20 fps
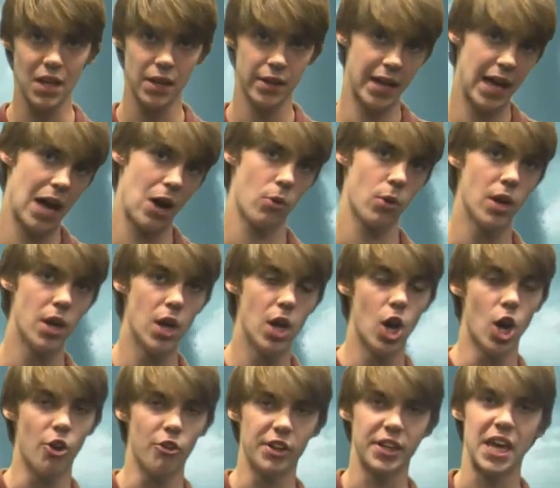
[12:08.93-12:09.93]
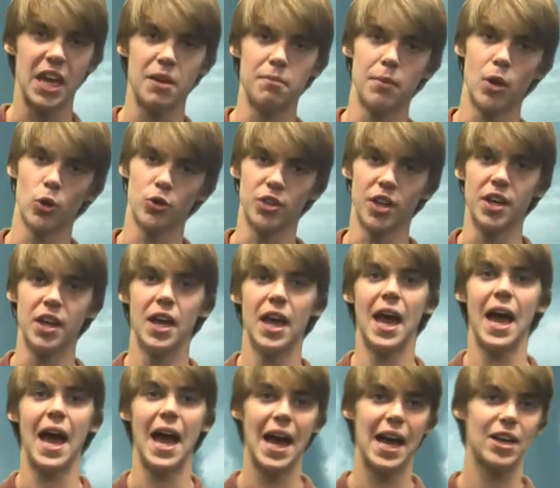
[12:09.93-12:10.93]
Now, Hurricane
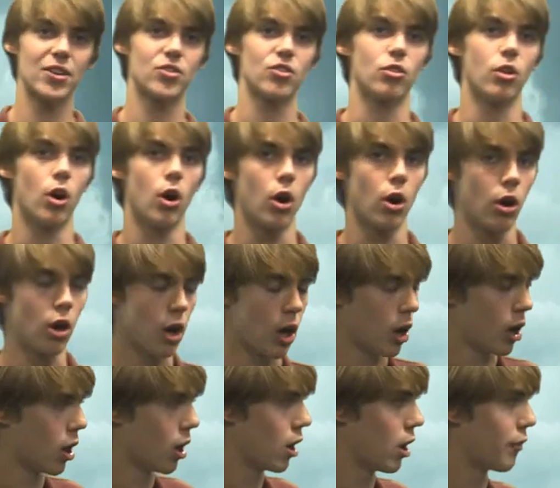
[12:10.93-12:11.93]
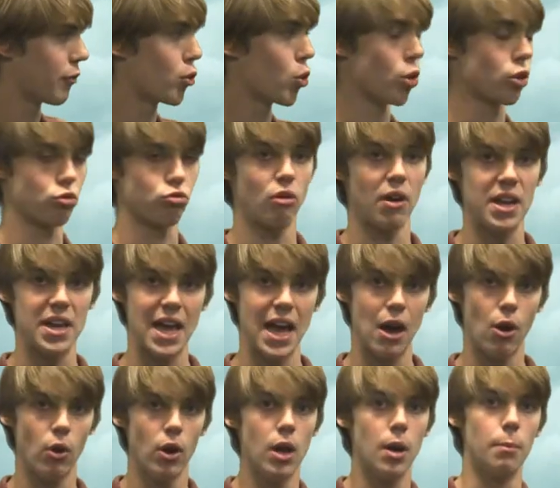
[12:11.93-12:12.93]
Milton has of course, right
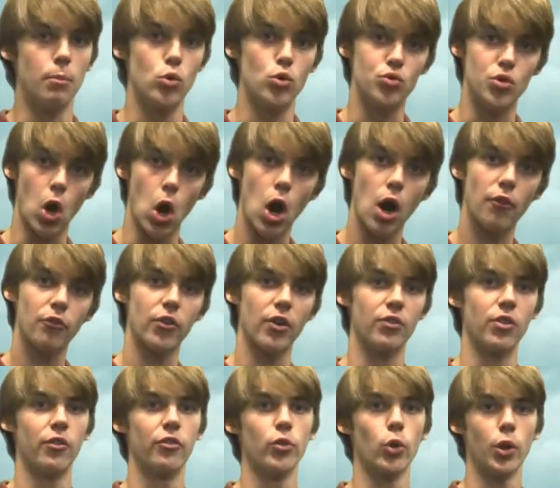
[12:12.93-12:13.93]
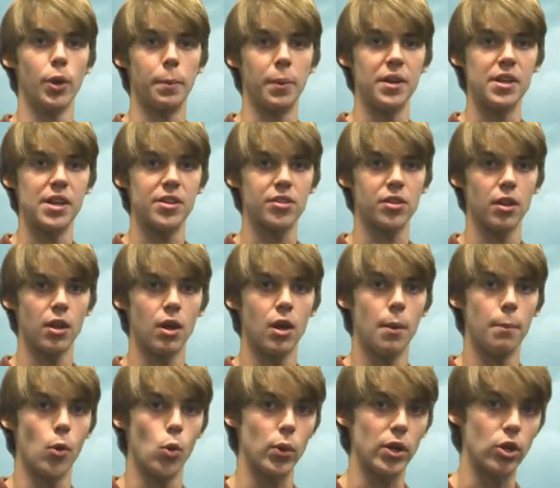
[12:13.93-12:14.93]
now moved off of the Florida
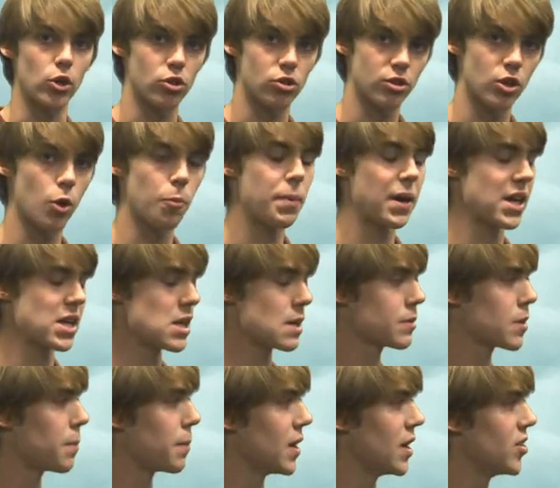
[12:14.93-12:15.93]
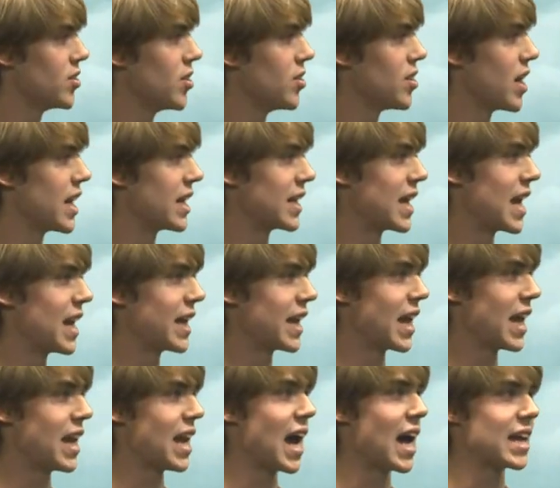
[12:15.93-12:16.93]
Peninsula, but we are still picking up the pieces and
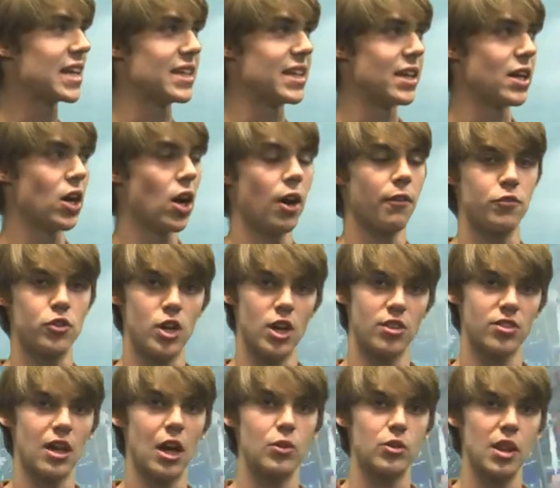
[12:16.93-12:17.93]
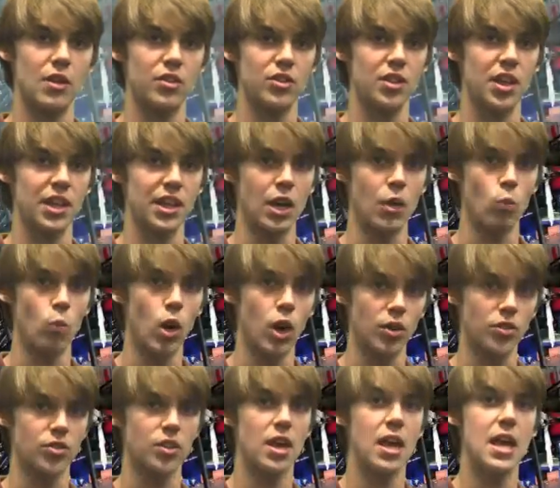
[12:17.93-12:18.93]
getting an idea of just how devastating it
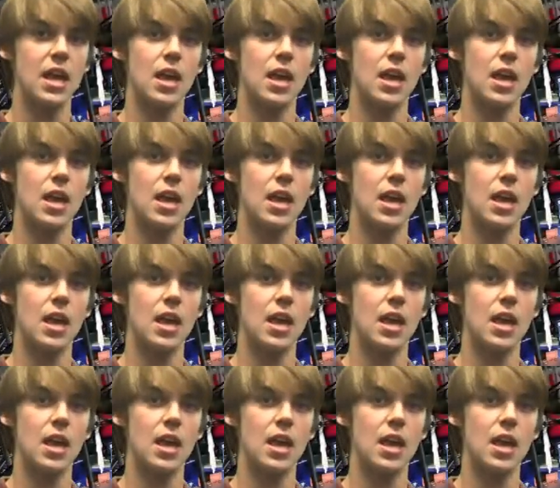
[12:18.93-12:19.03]
was.